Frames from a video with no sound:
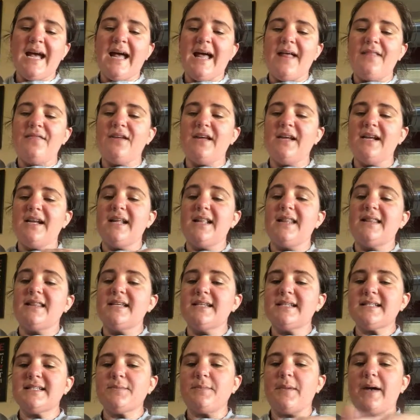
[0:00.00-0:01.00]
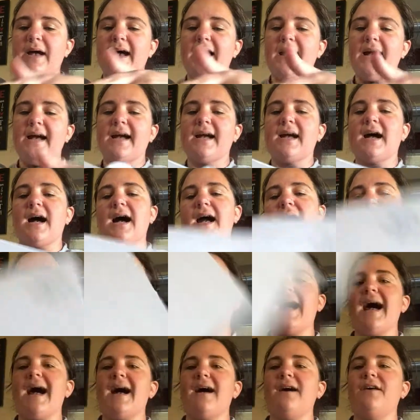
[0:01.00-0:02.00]
And then in this bag, I
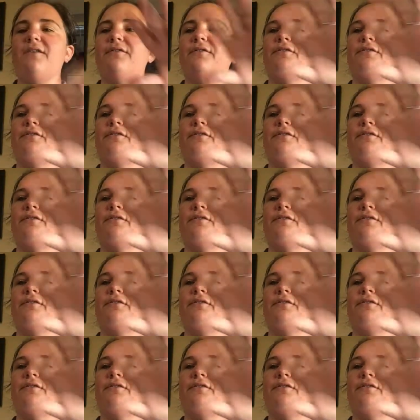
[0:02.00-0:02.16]
have